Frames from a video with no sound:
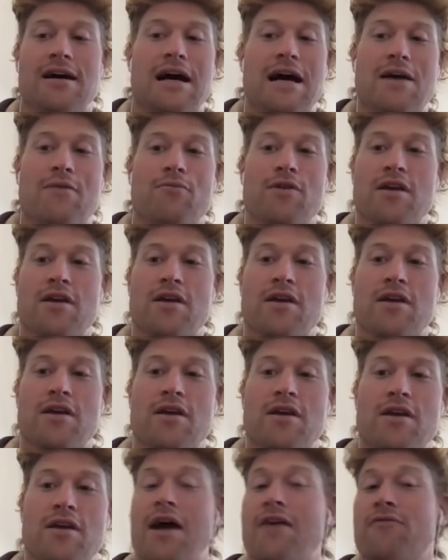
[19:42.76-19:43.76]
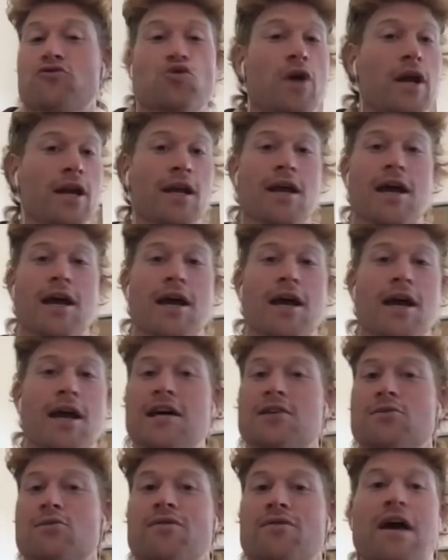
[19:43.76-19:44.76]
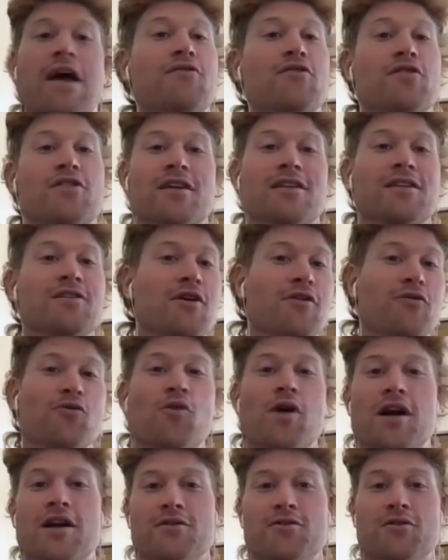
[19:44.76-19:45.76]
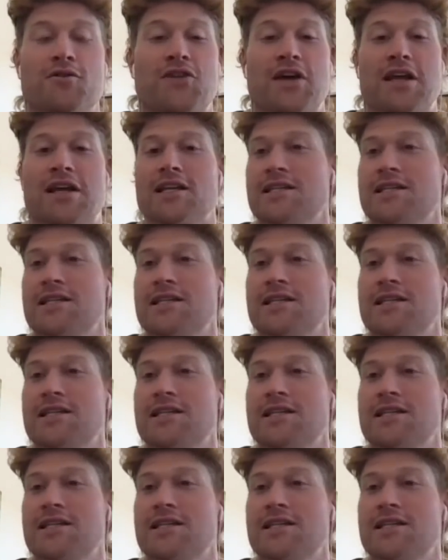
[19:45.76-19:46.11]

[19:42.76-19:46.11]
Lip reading: We have training guys. We have everything that you ever want to do in fitness.